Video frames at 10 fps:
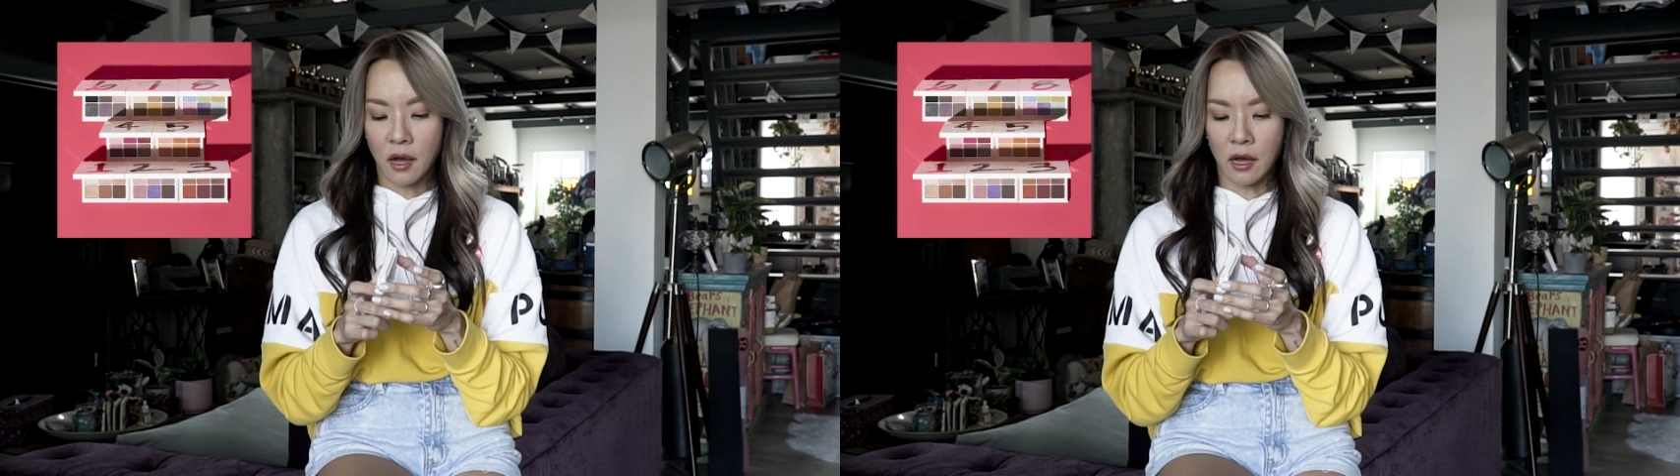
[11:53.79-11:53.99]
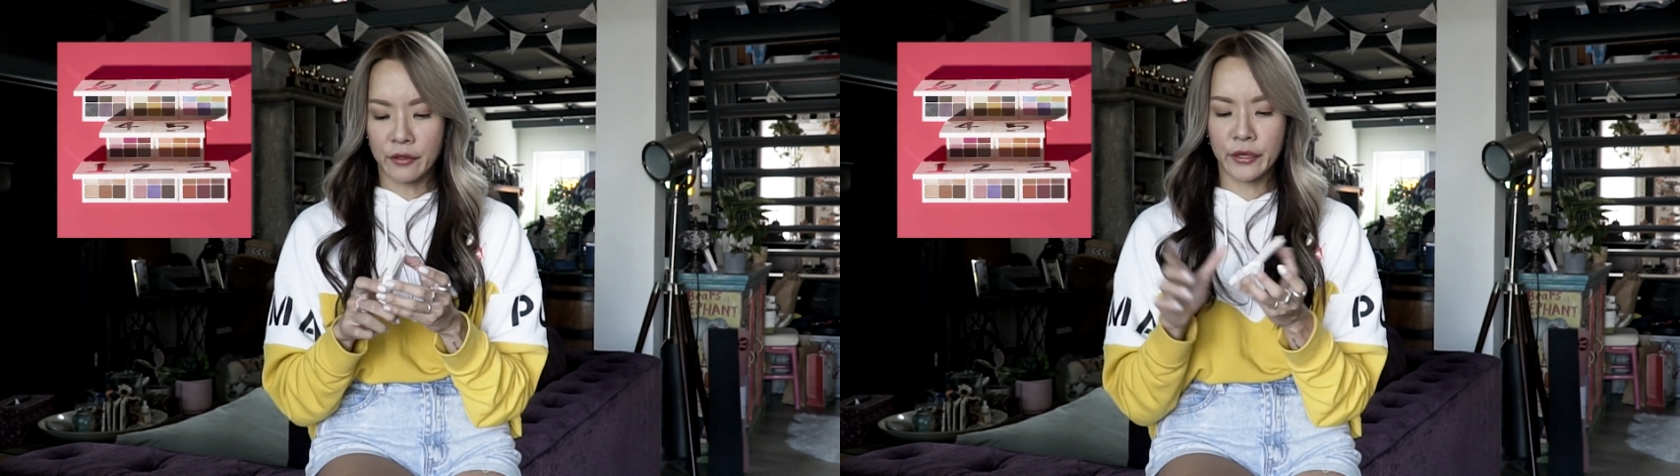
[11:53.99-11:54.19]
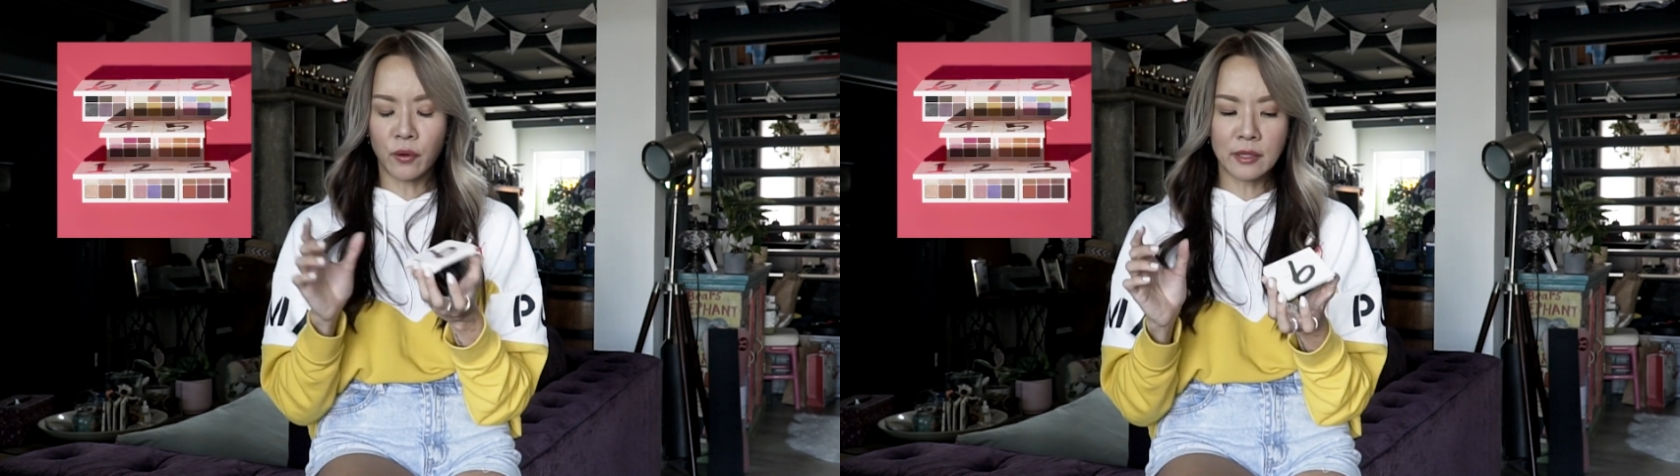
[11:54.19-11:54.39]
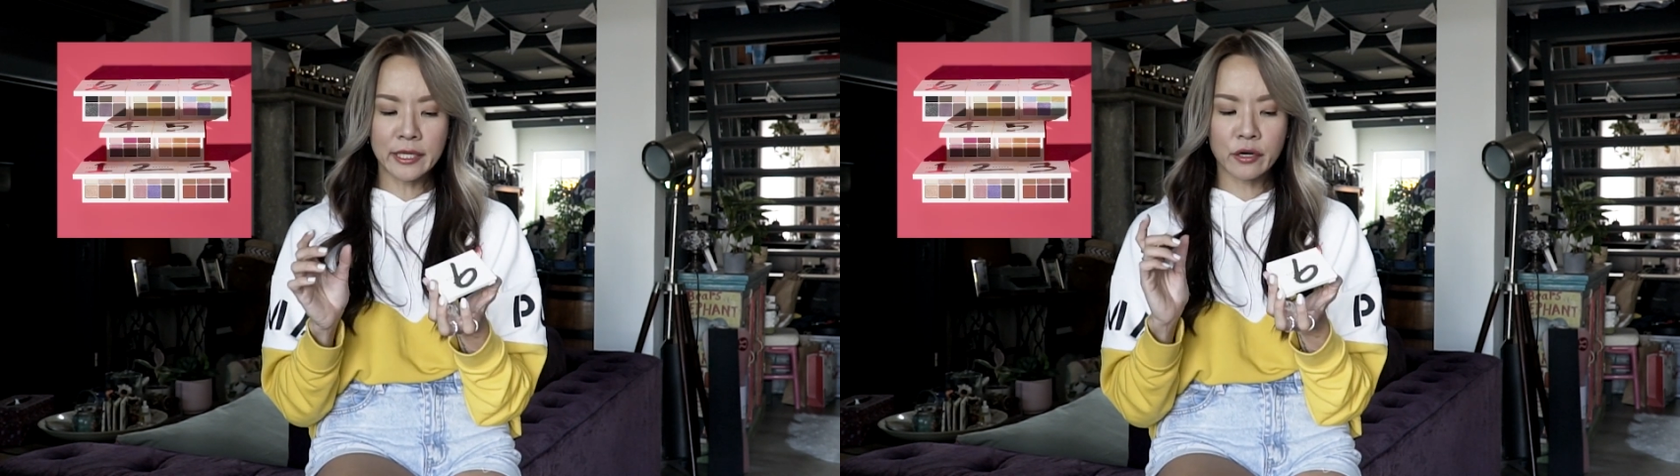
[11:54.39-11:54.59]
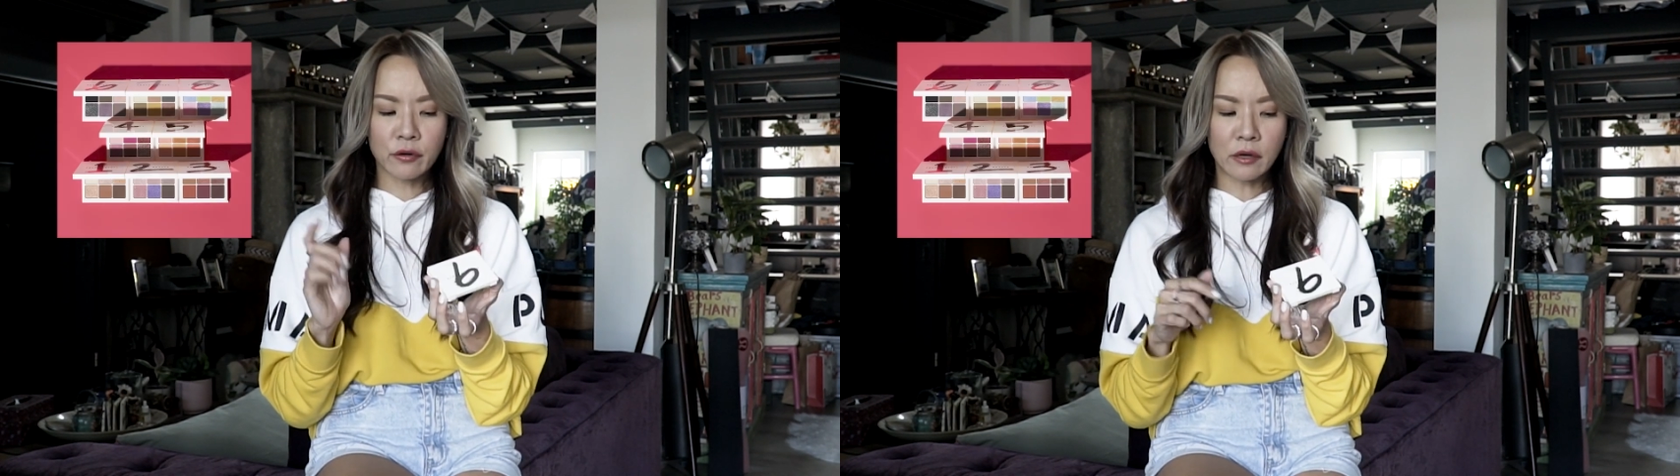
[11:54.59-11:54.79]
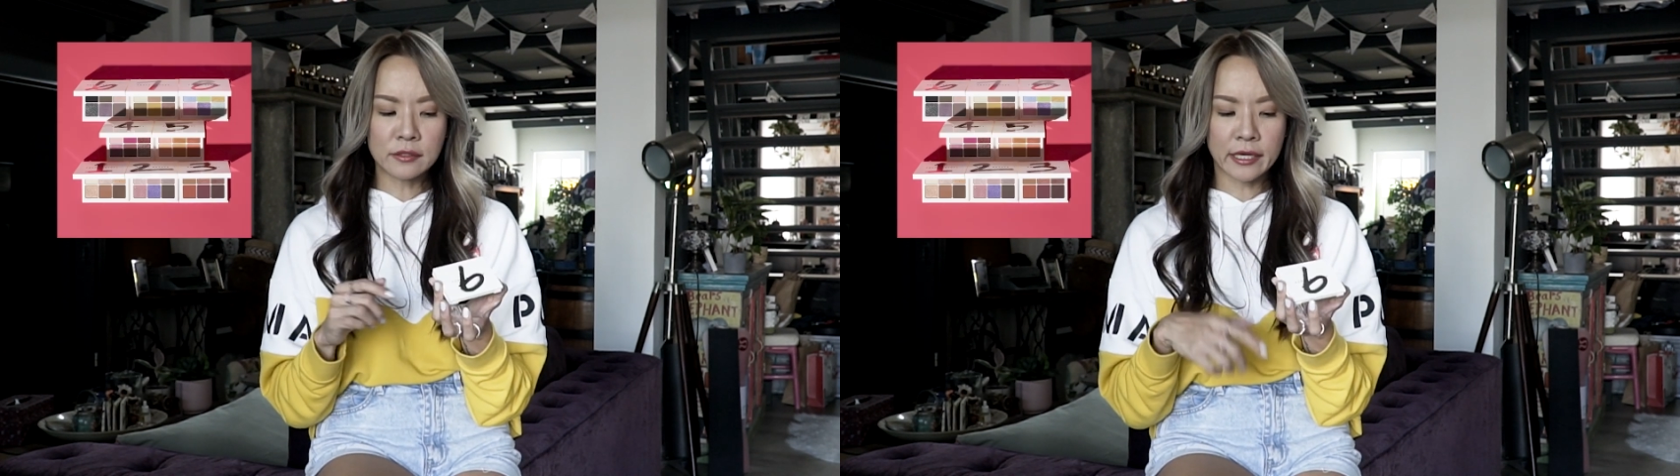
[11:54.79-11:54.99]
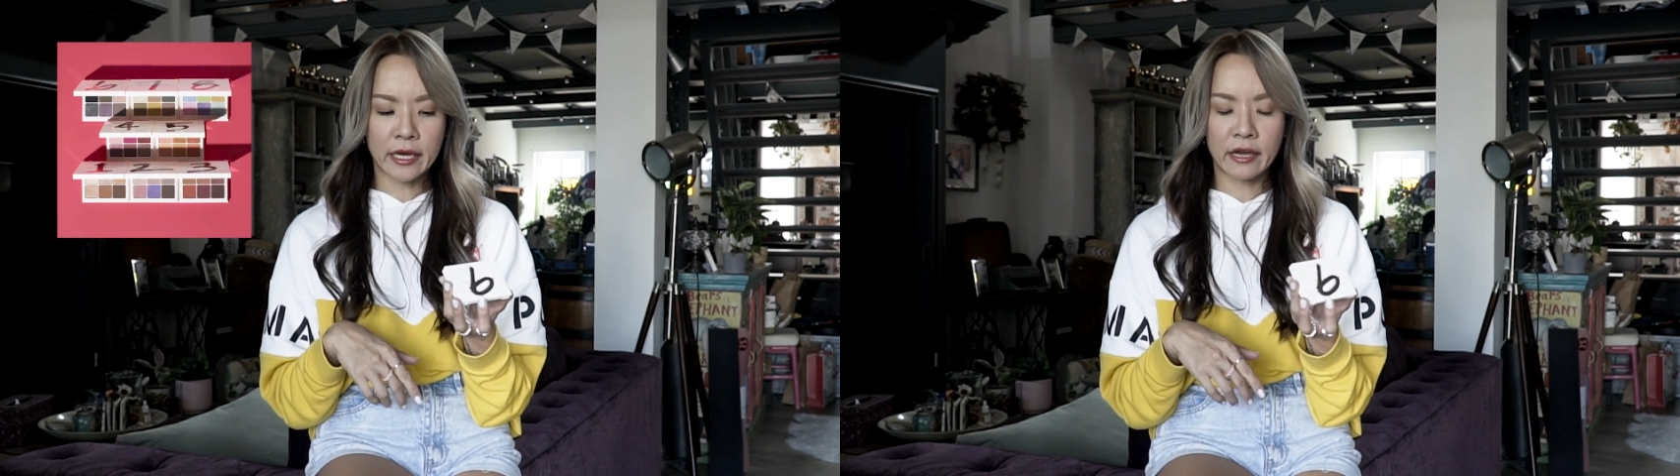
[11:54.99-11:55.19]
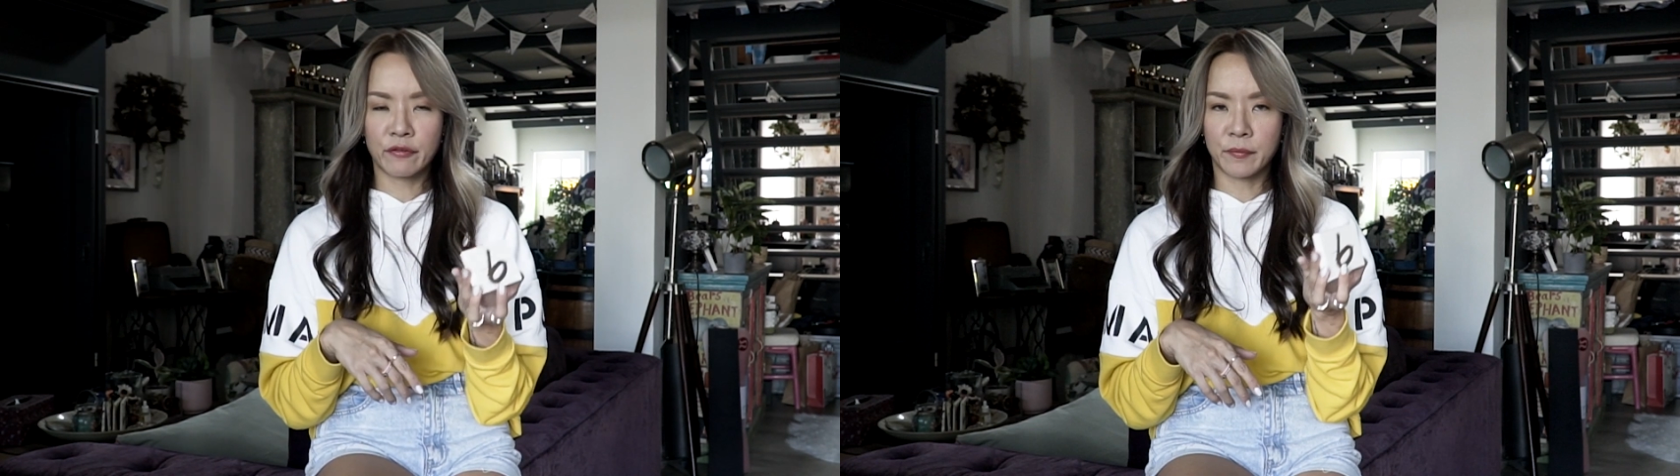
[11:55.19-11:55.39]
The only grounds I
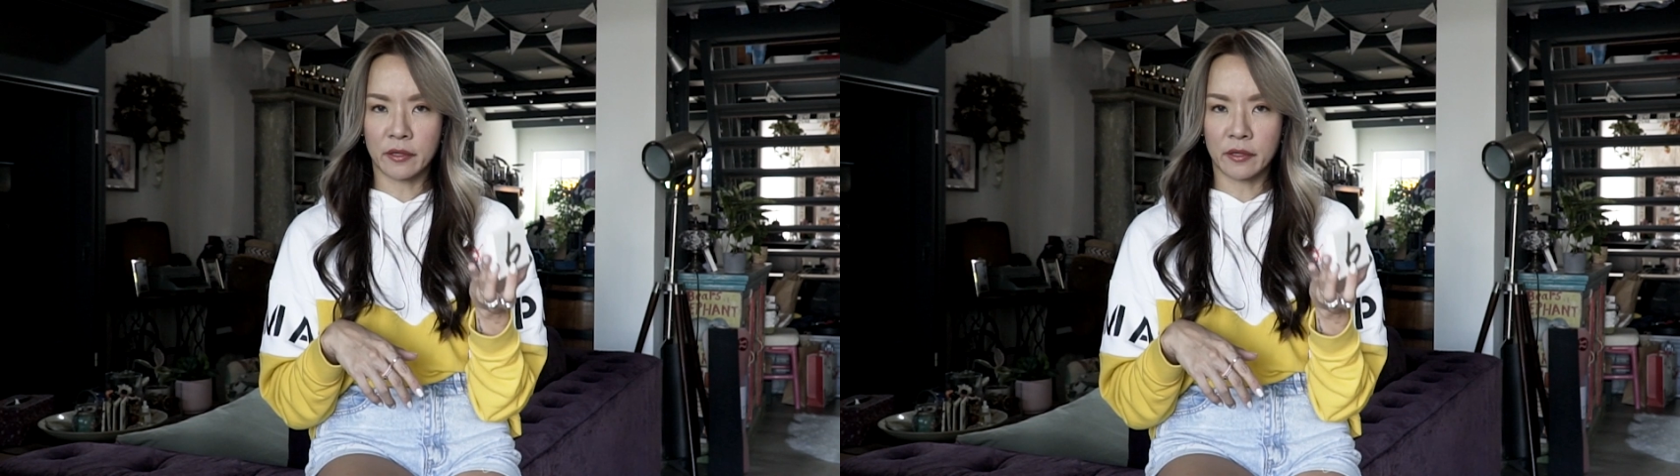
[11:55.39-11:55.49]
have